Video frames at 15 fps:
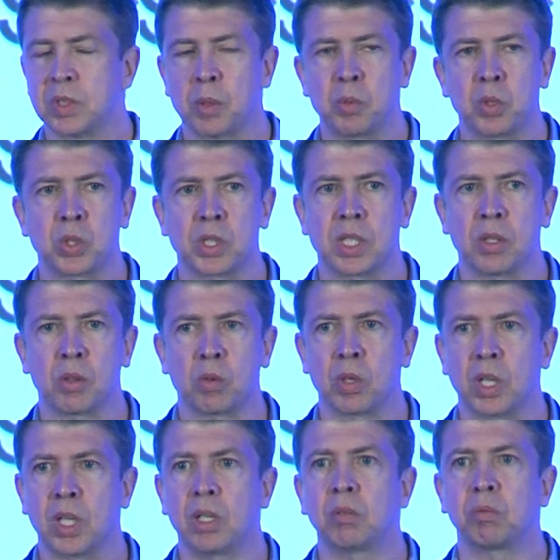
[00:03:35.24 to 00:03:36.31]

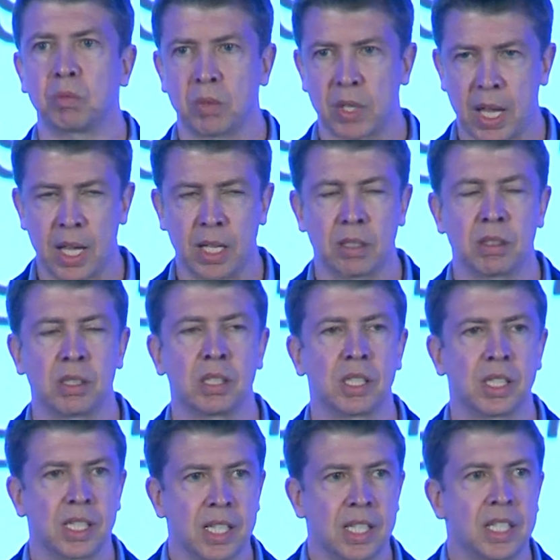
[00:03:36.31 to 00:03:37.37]
WC3? Okay.
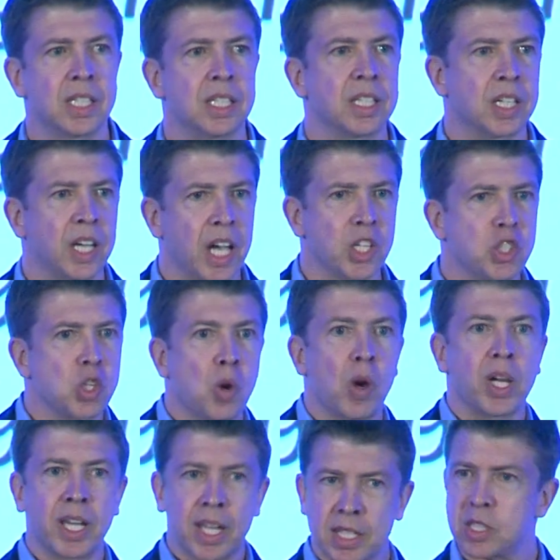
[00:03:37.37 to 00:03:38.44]
And so
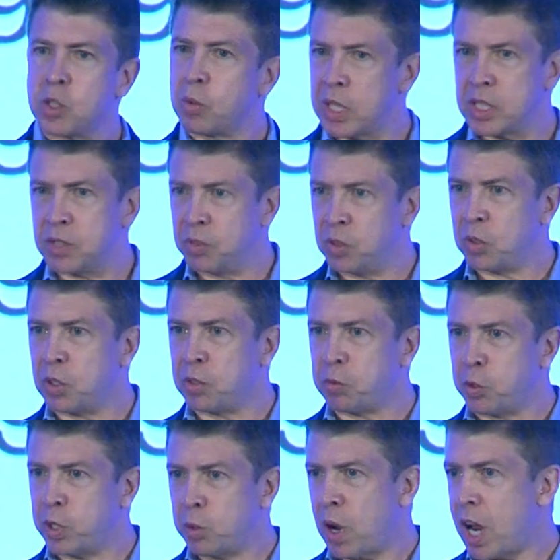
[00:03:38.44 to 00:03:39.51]
I guess the rest of you are
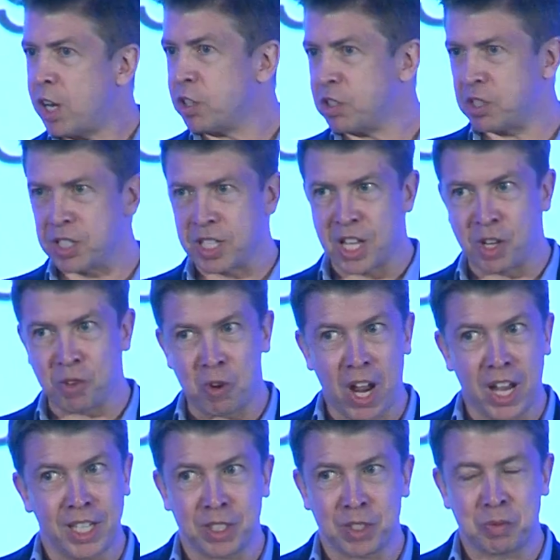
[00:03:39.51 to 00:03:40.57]
free riders then,
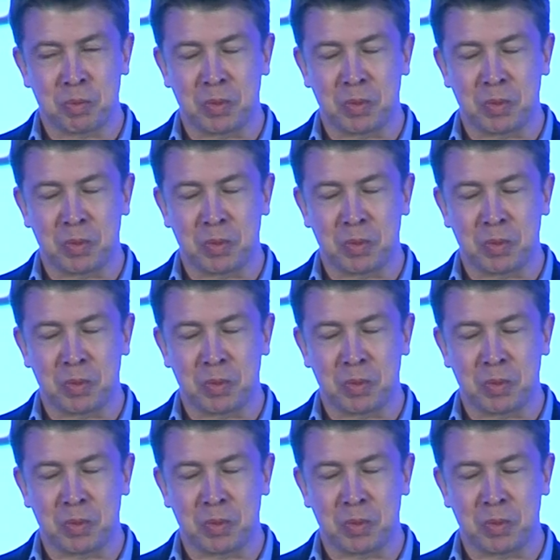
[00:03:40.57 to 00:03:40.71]
right?